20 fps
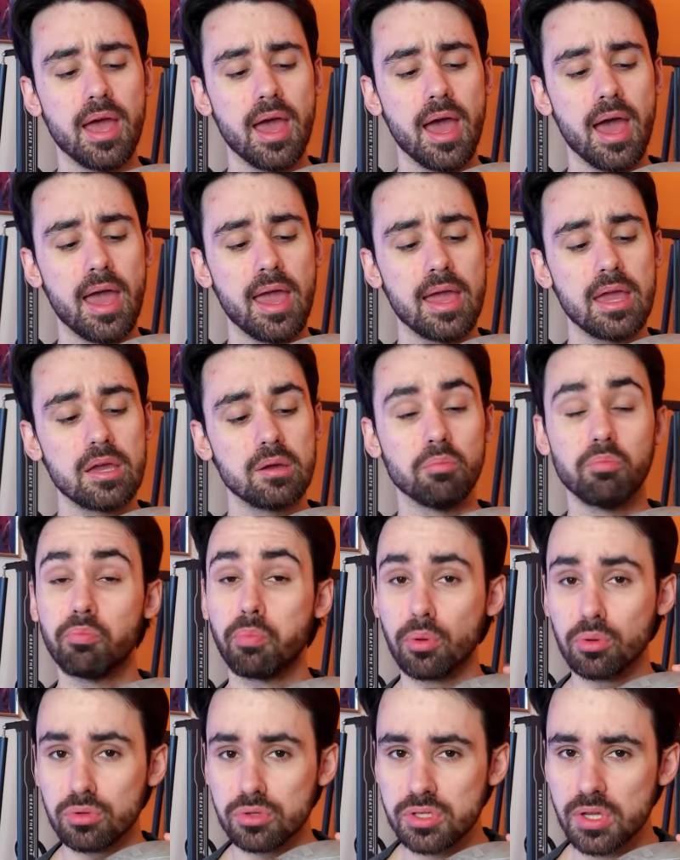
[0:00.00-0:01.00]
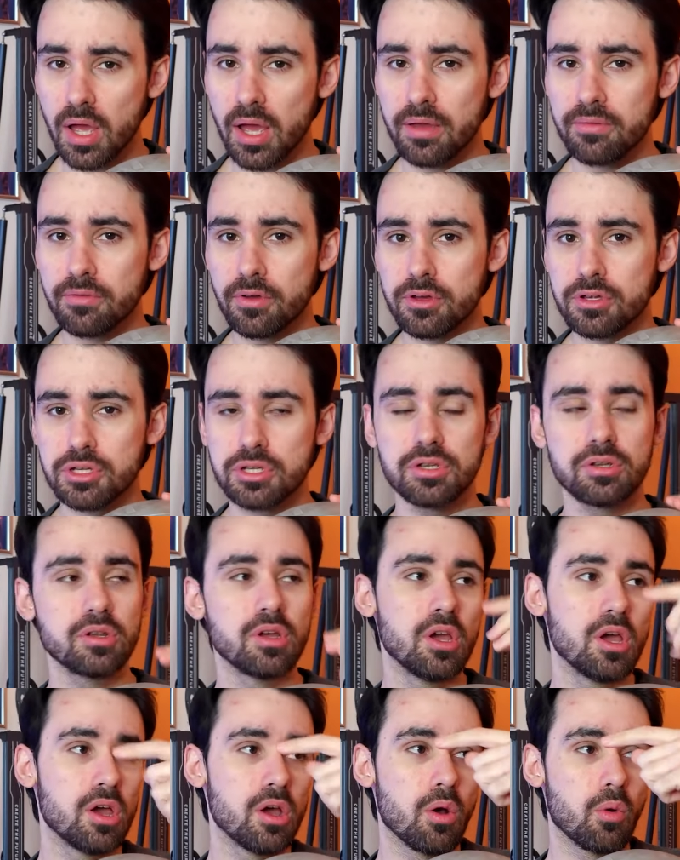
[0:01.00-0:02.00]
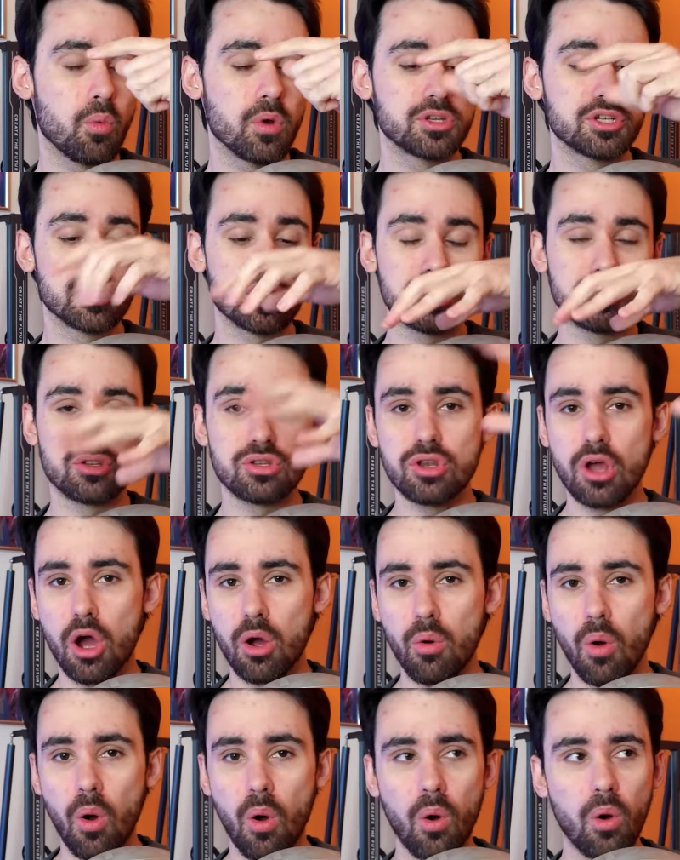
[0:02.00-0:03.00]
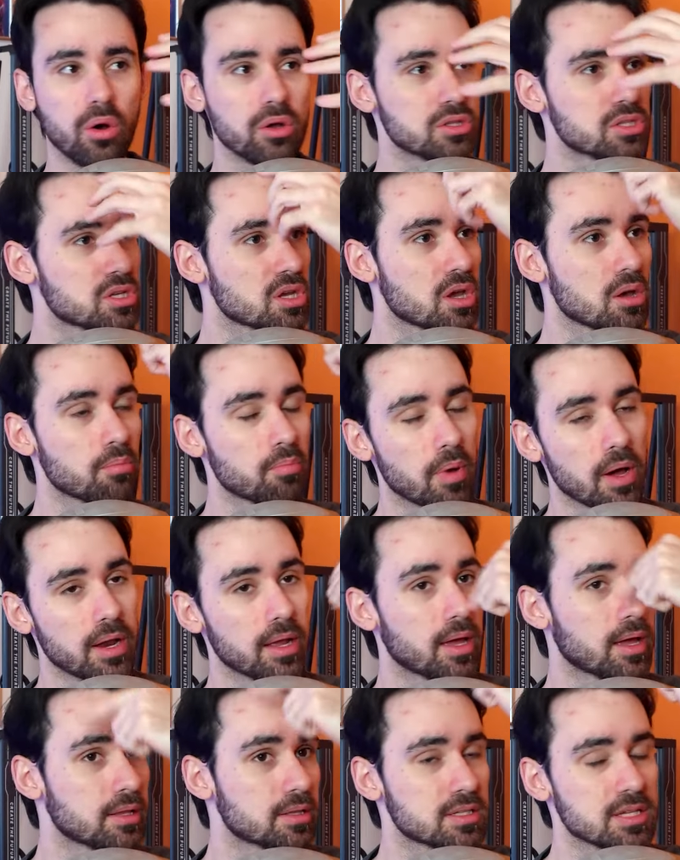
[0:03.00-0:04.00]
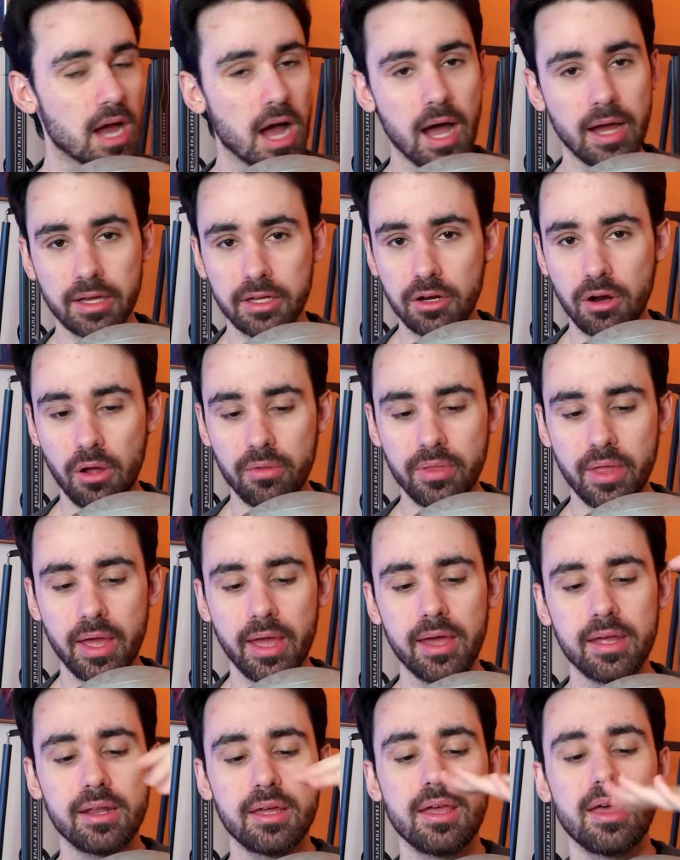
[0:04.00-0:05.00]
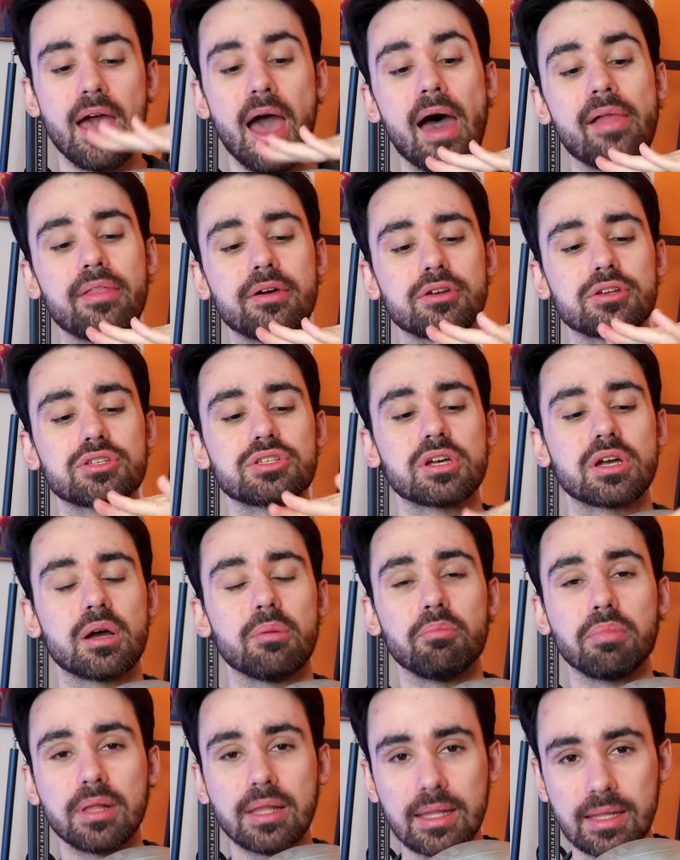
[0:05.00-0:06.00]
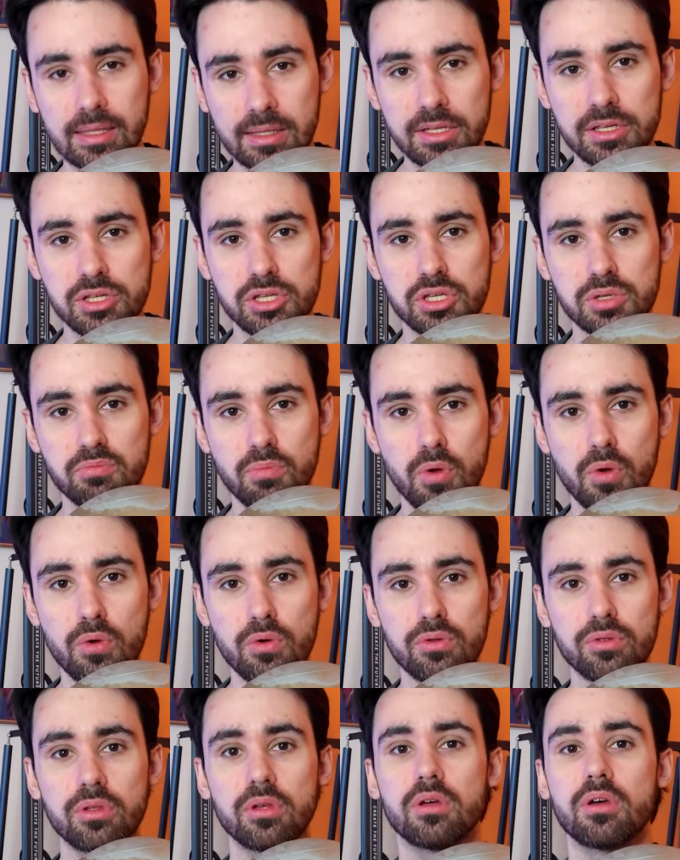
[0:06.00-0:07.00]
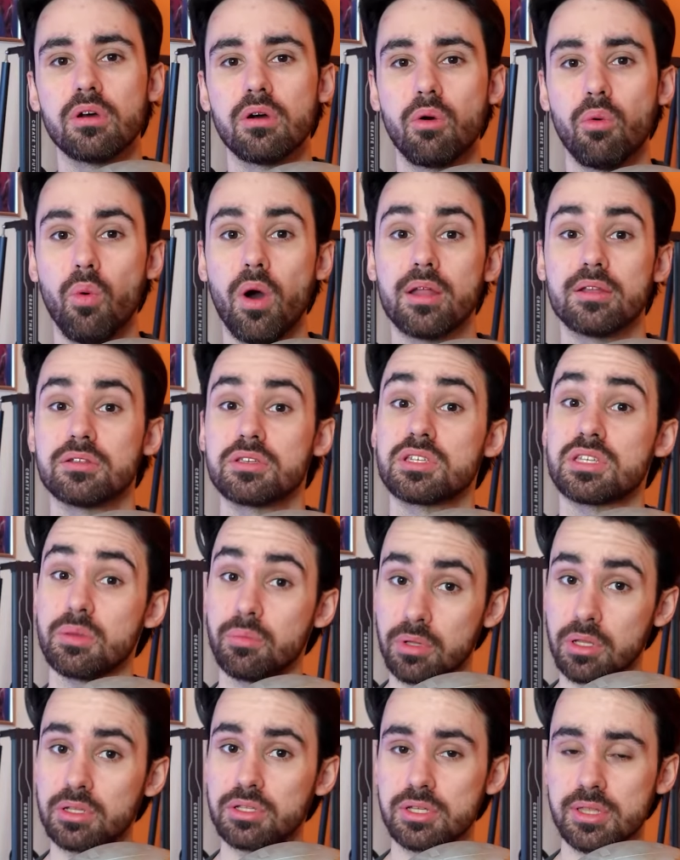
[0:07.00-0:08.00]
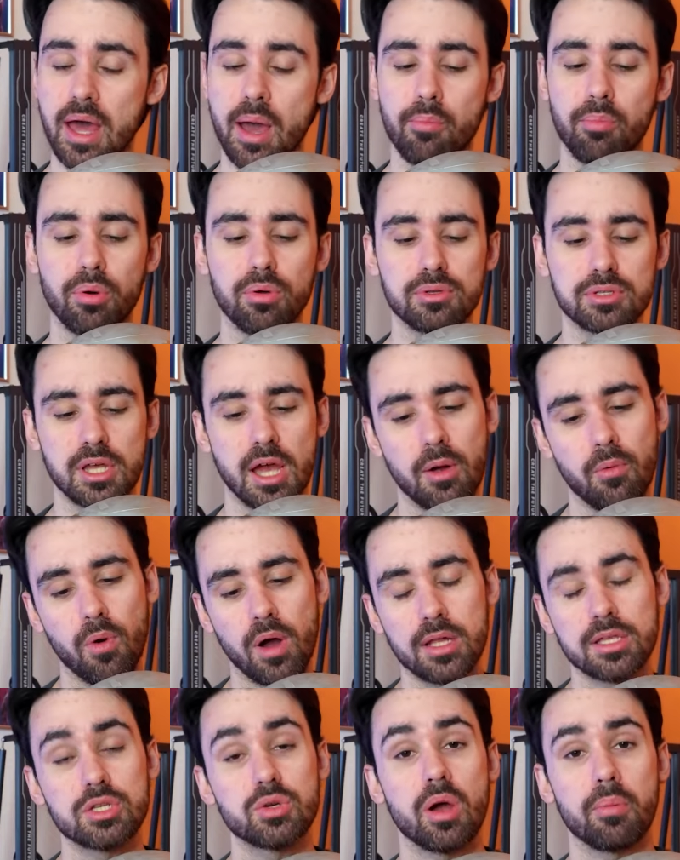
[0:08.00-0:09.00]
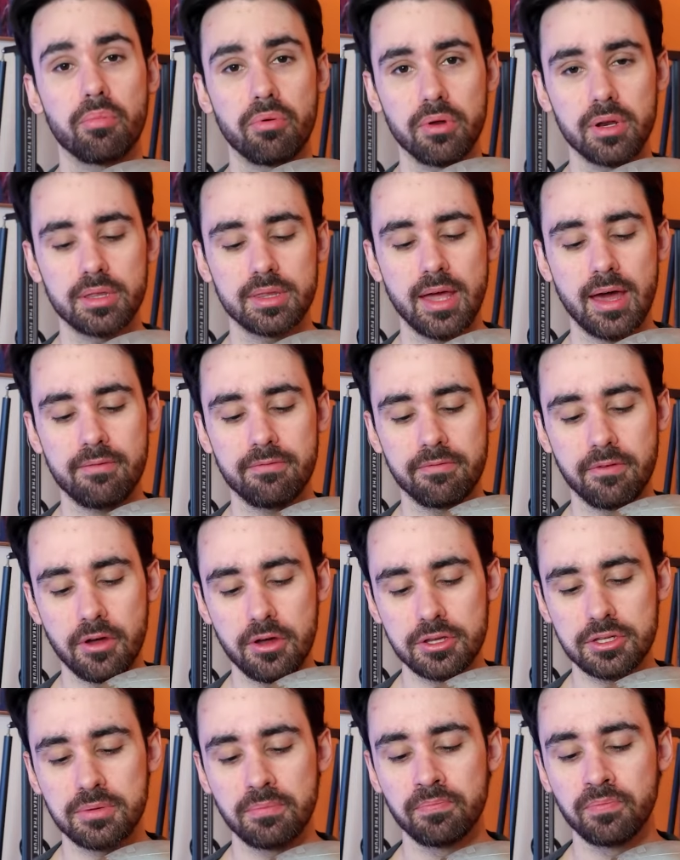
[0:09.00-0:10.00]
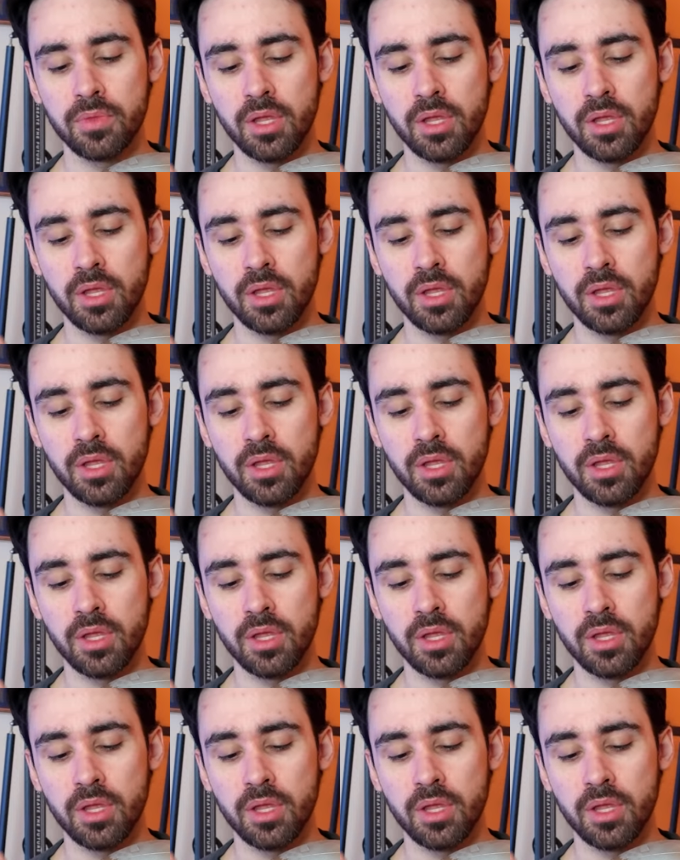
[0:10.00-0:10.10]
a Bullseye version which has no horns but a target on the head, and then just a completely smooth one similar to that Bullseye one. So I printed that first,